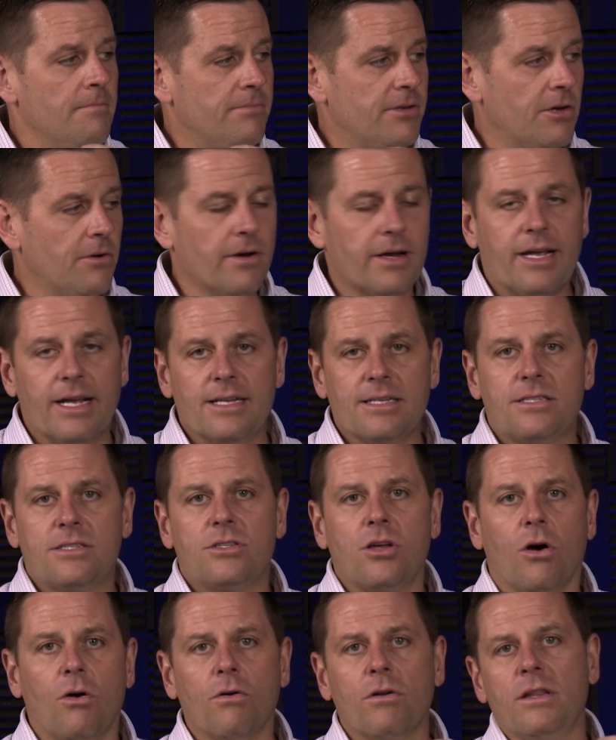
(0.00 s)
Buick has
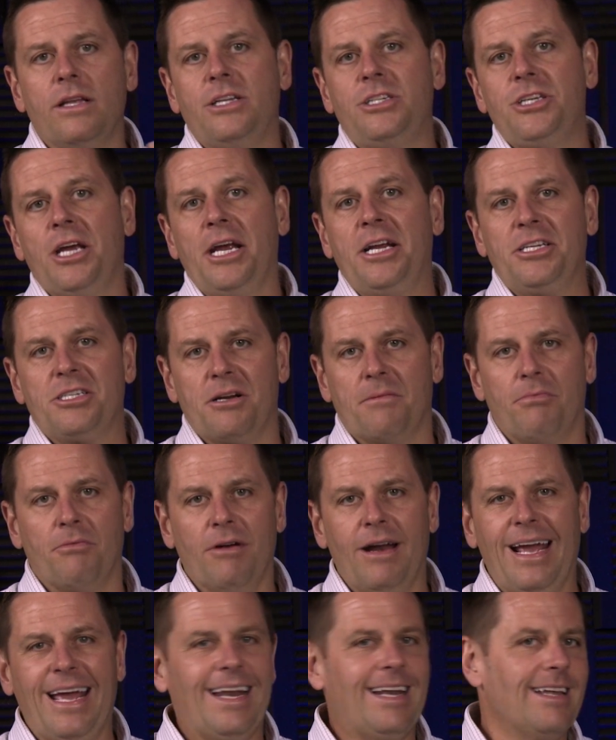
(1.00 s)
totally changed their
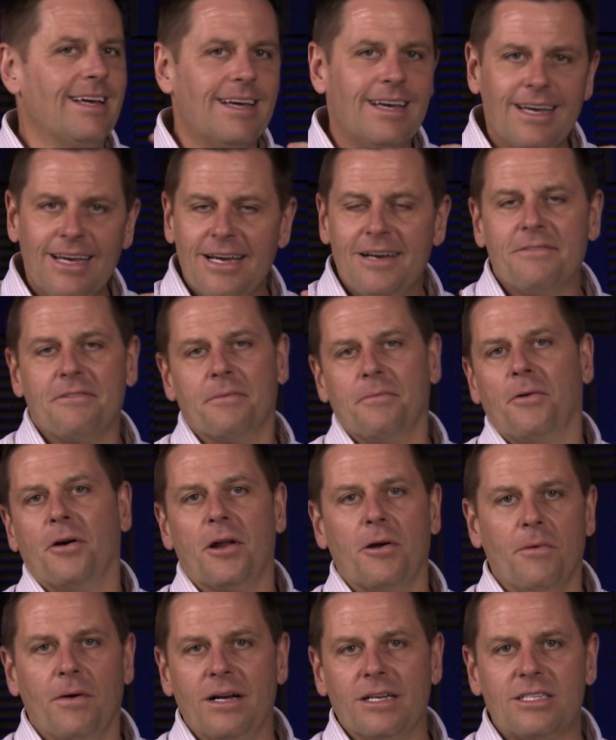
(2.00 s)
brand from what
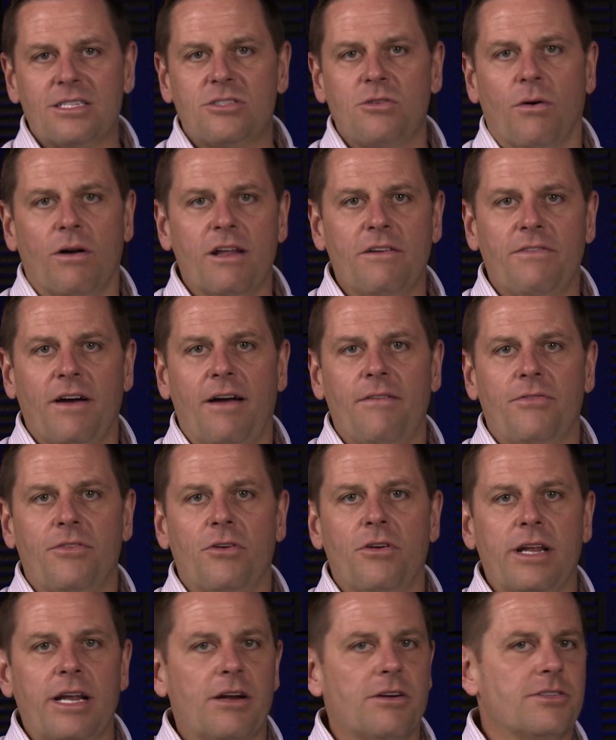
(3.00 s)
it was 25,
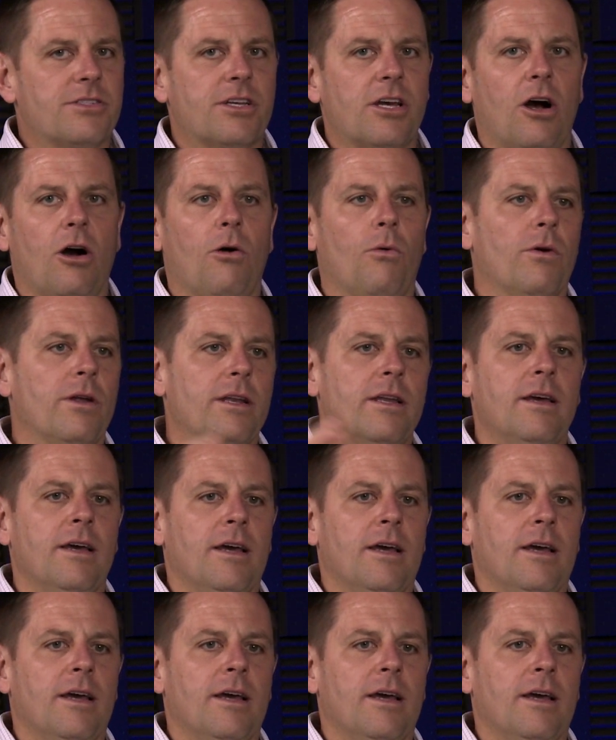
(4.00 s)
30 years ago when